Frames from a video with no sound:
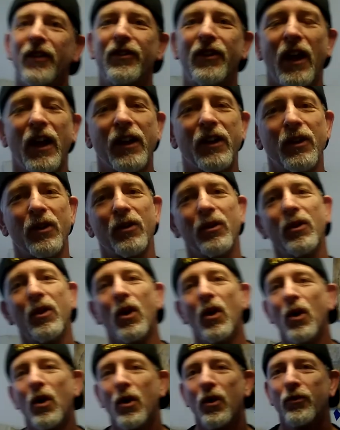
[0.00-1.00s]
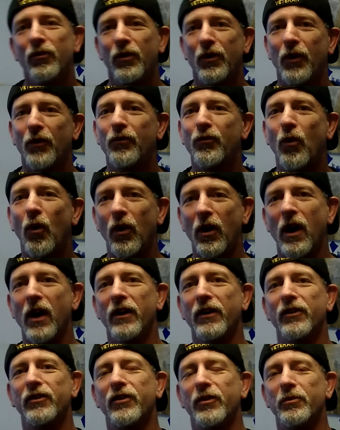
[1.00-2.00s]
Thank you for the 400